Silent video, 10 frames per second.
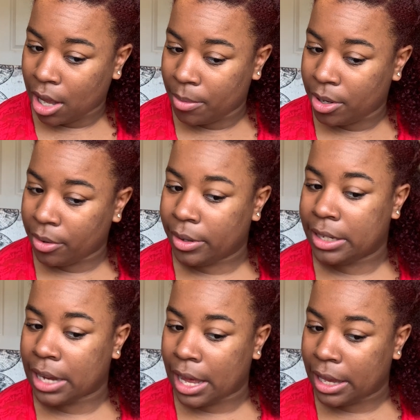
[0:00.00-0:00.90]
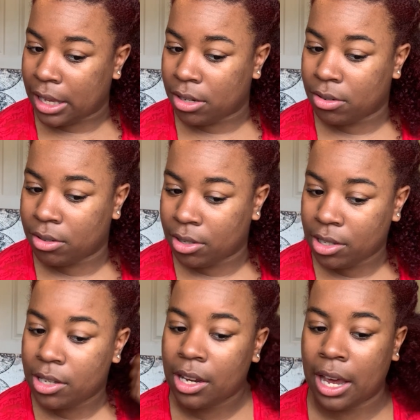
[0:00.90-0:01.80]
I'm gonna re-dye it
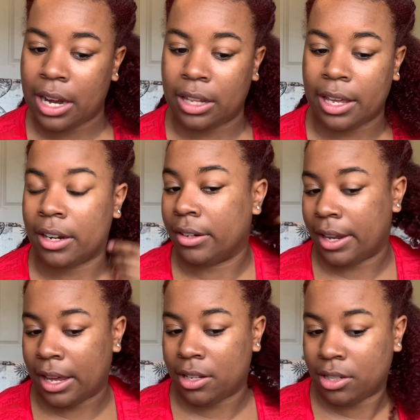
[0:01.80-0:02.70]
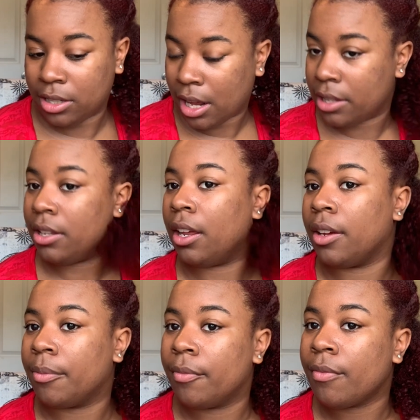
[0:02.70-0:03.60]
at a later date, just not
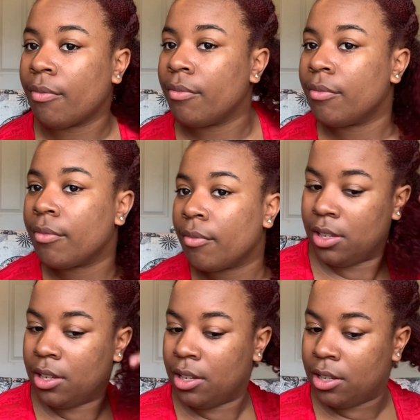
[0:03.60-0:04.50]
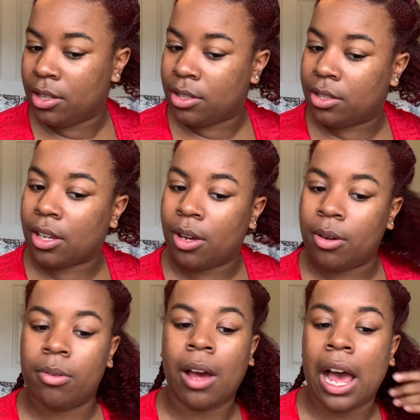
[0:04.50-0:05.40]
today.
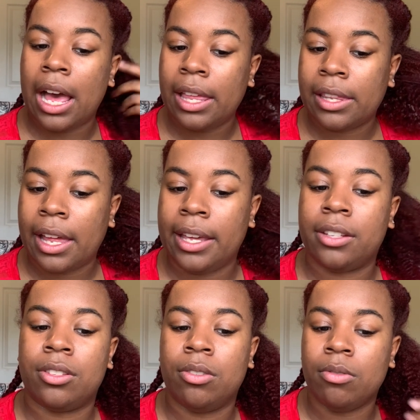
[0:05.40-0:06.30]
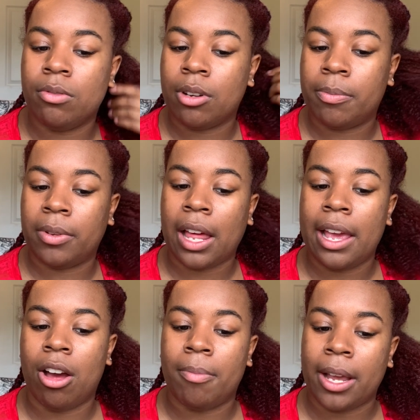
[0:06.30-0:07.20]
So I like to
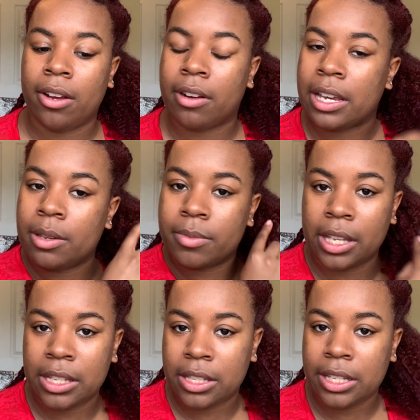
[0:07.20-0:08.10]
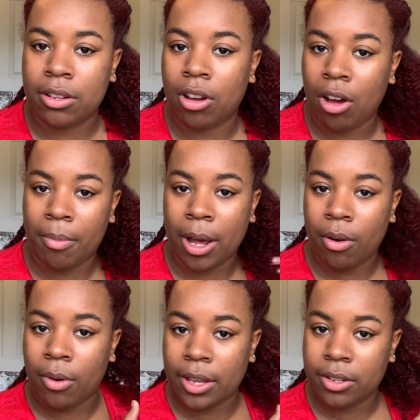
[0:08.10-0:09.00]
apply all my creams and seal all my
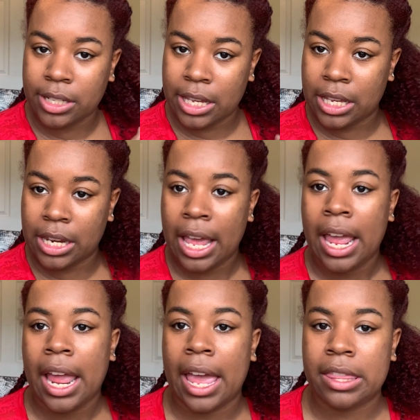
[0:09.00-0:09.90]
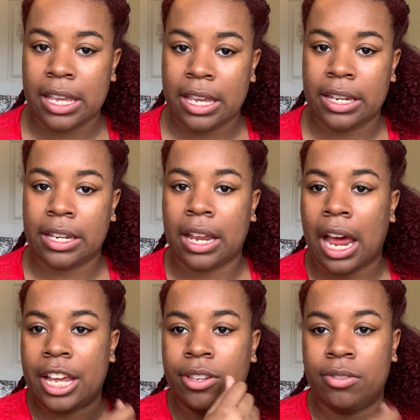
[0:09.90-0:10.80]
oils in, and then
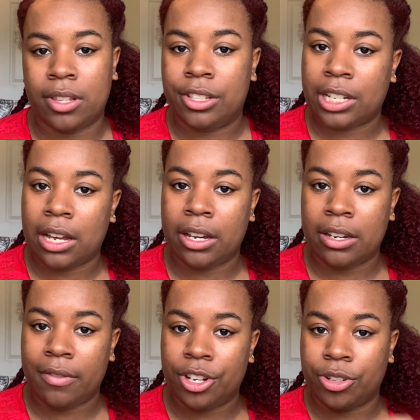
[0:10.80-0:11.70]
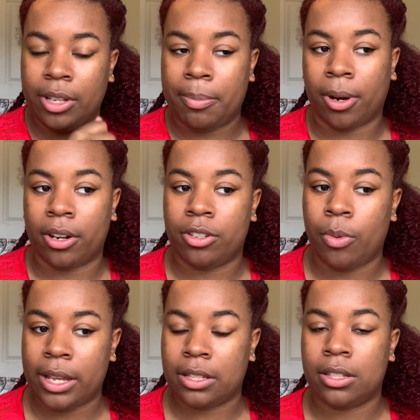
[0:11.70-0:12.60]
I use the gel individually per
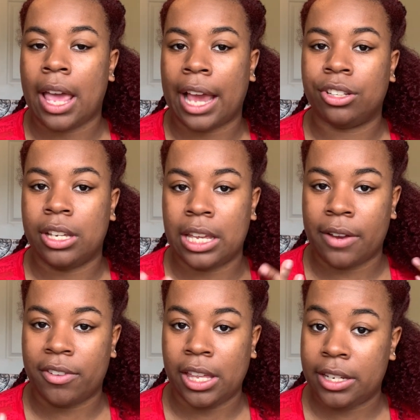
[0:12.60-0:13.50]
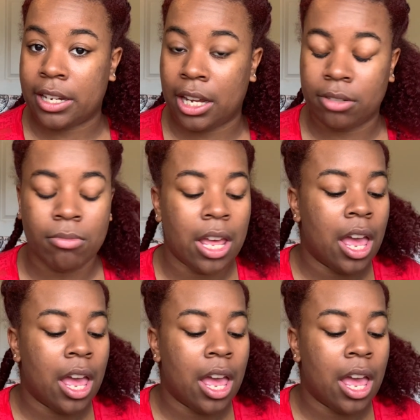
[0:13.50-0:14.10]
twist to actually get everything done.